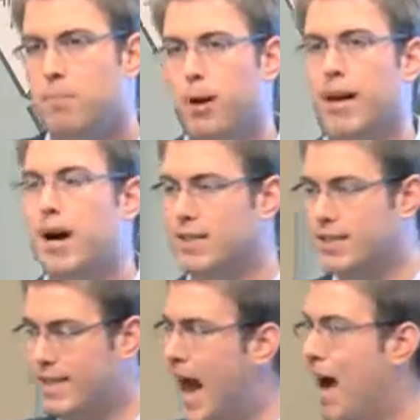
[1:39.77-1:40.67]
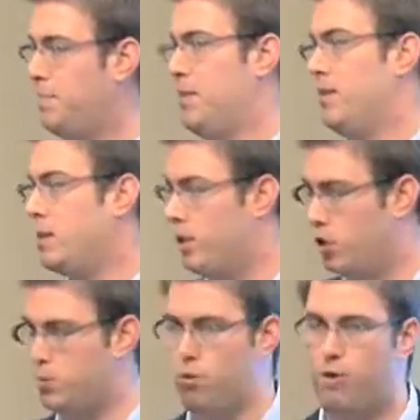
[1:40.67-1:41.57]
but adapt to
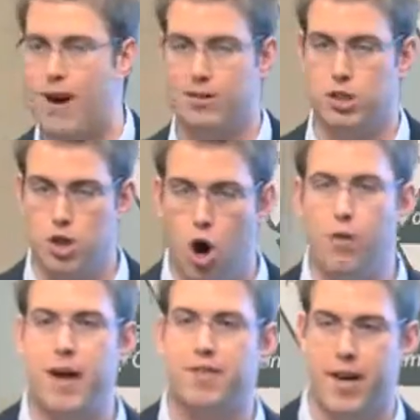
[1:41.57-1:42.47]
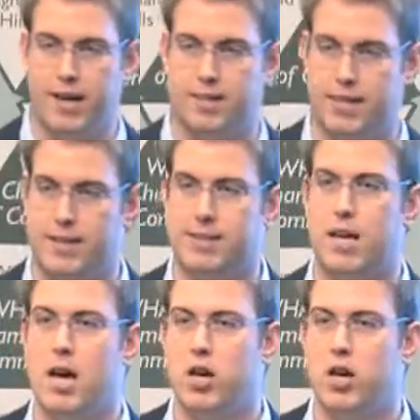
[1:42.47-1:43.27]
those profiles. Know that they exist.